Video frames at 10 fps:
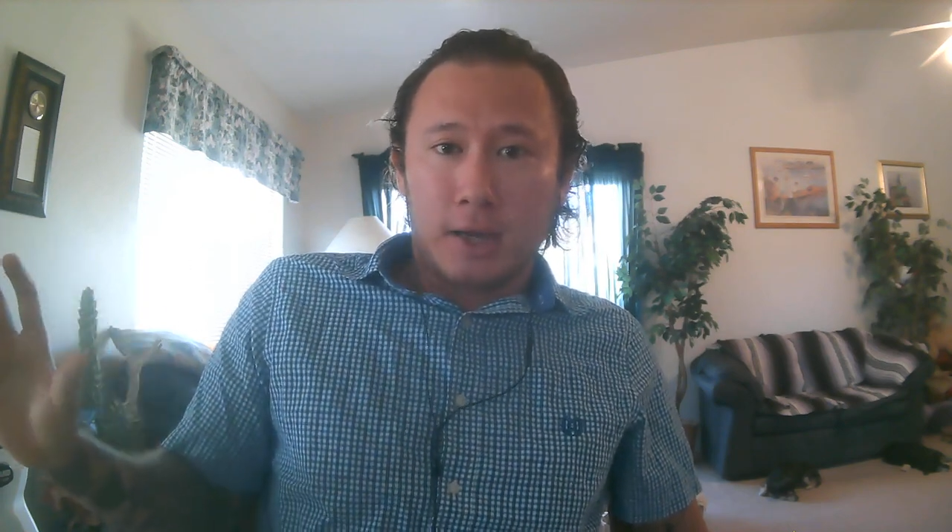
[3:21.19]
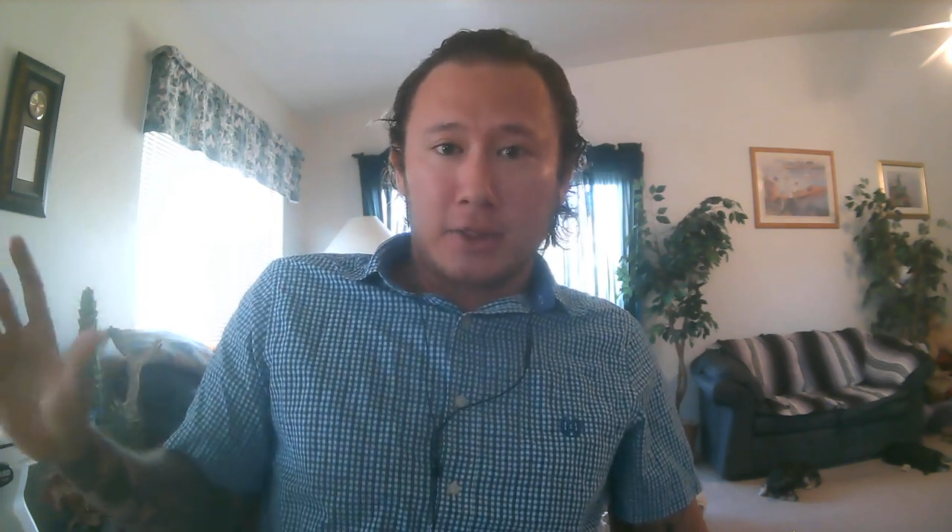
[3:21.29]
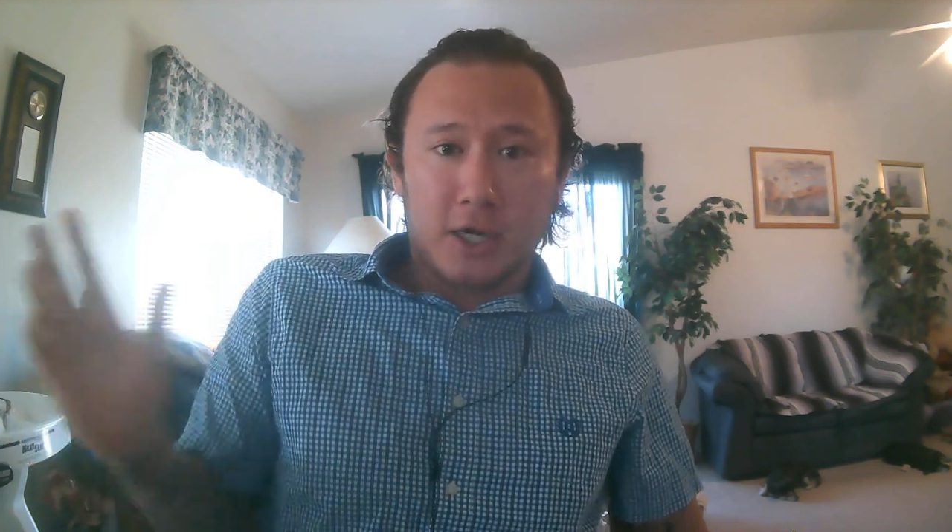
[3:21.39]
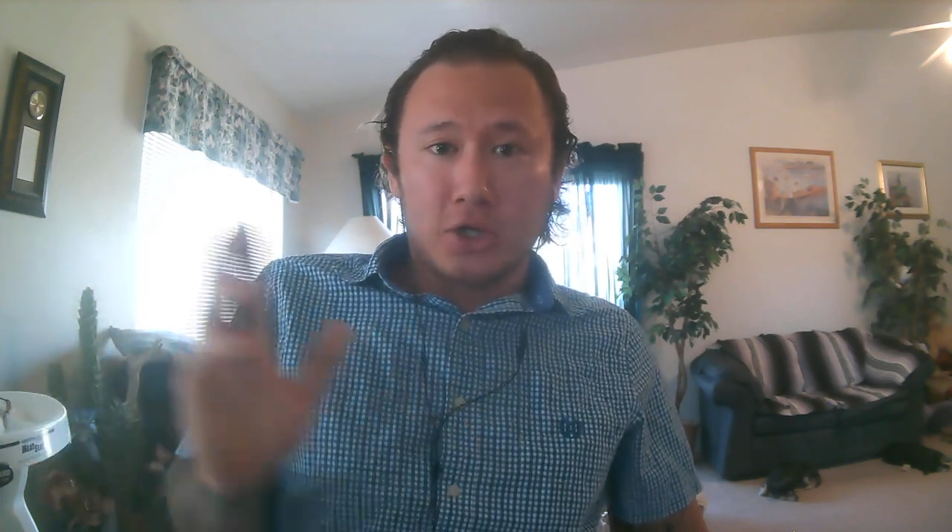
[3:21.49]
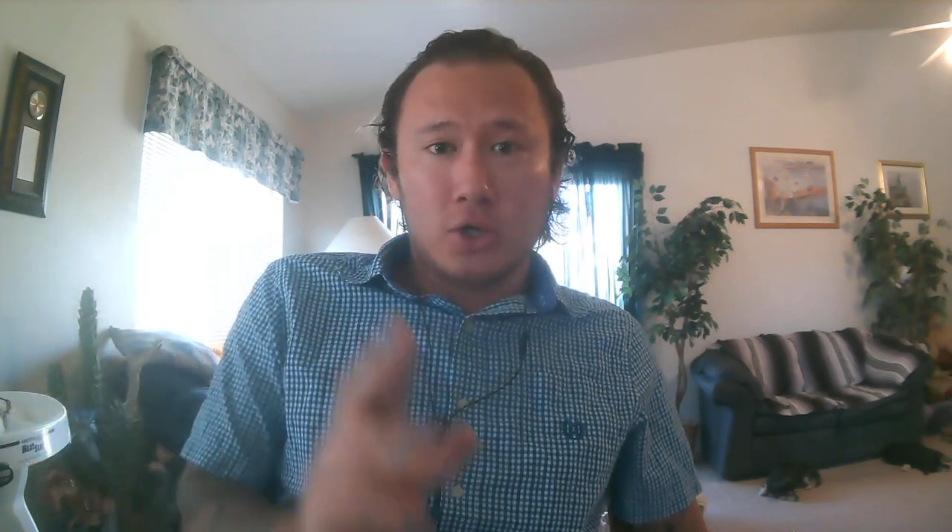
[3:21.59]

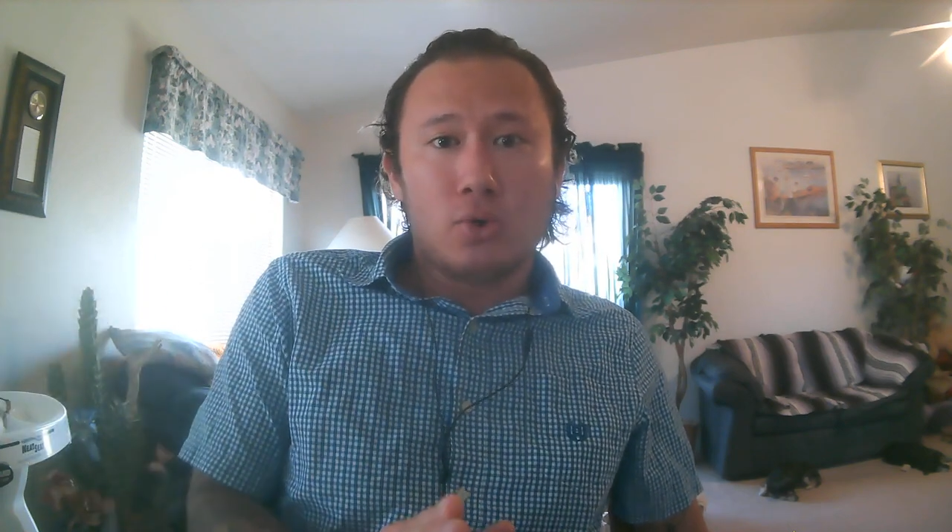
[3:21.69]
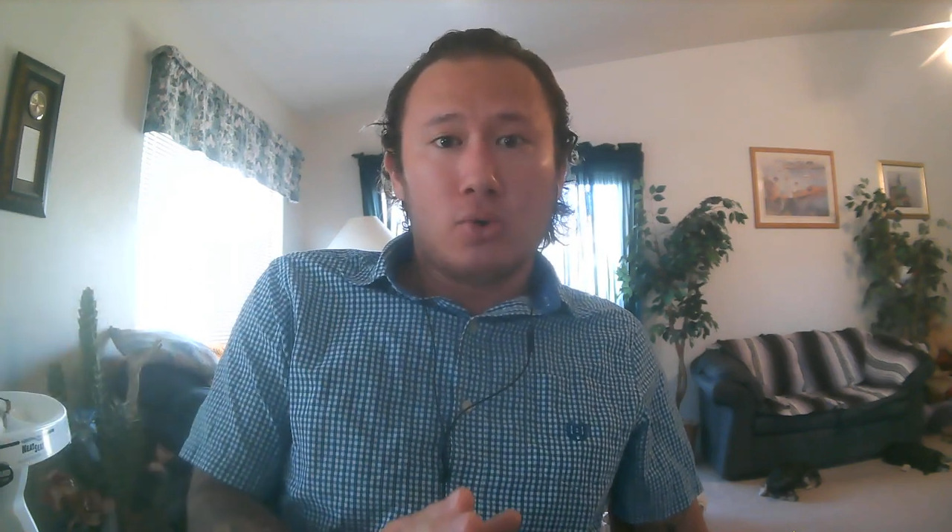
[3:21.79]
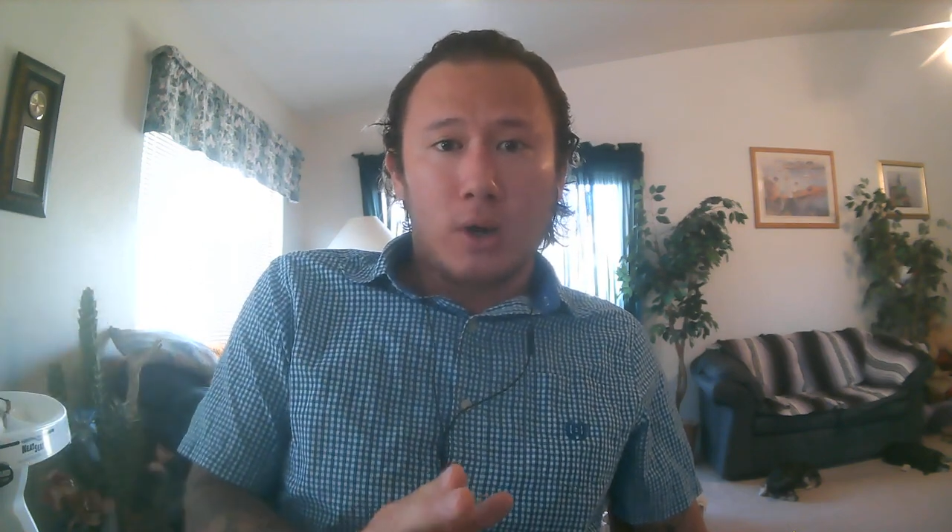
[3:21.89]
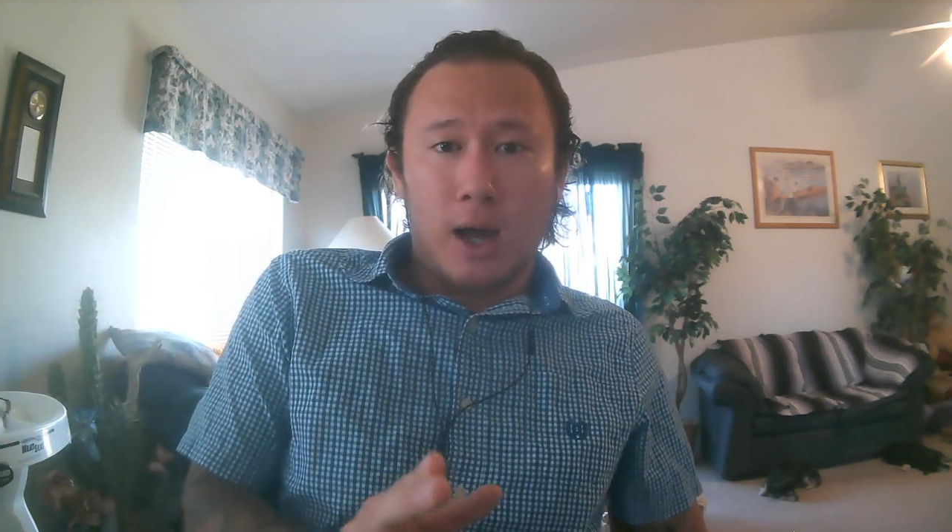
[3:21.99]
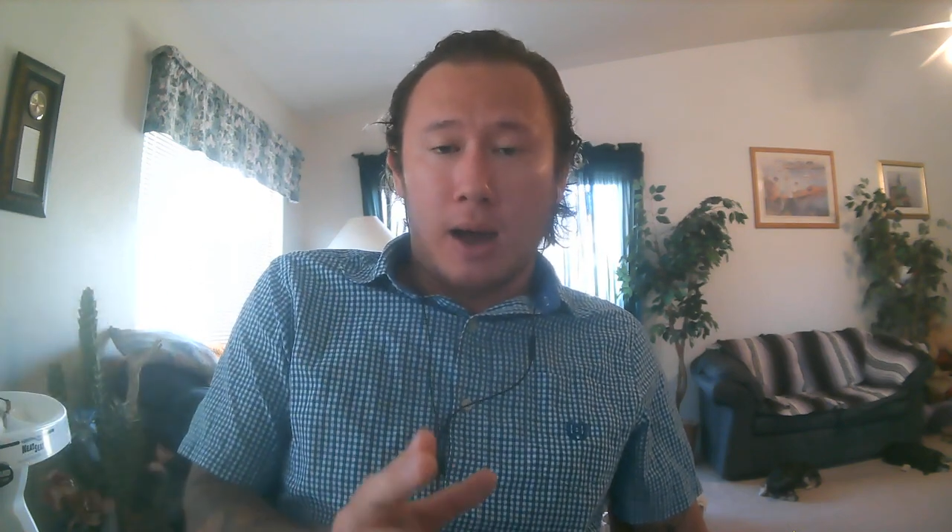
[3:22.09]
then
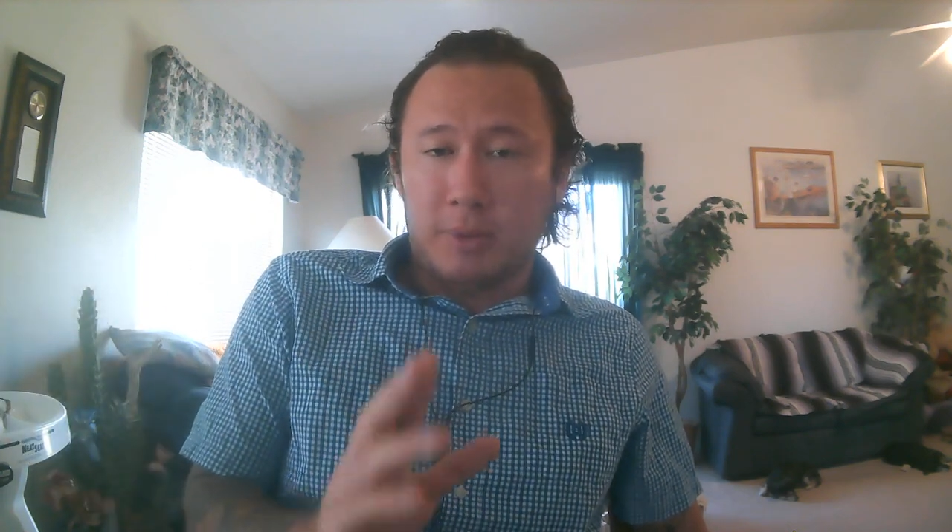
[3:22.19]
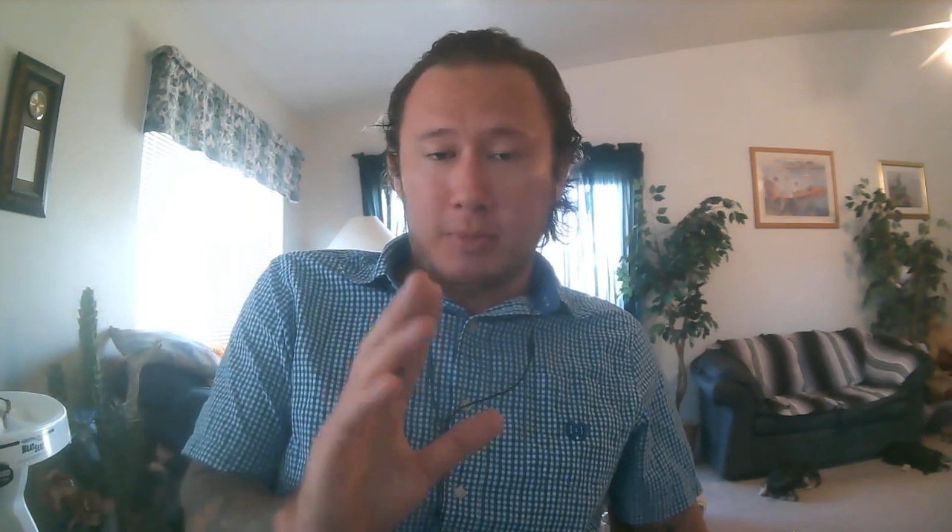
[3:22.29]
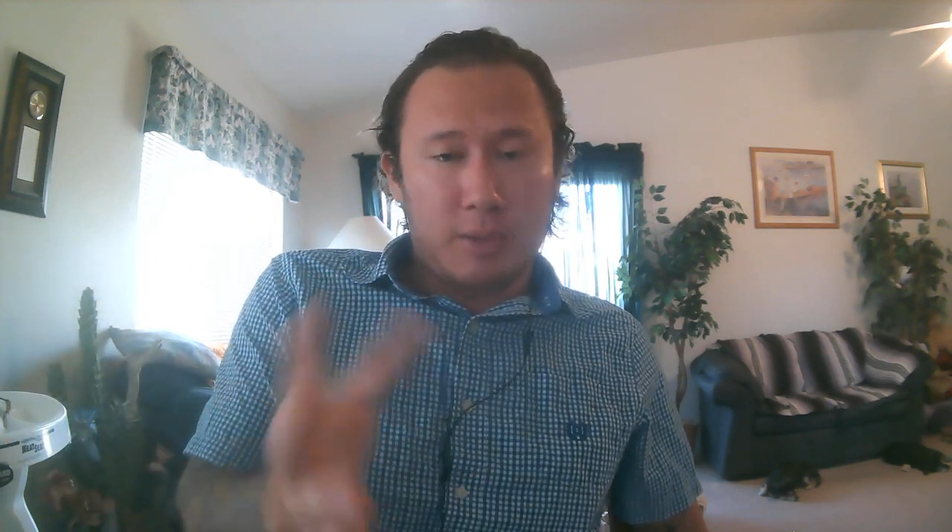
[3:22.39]
you, I'm going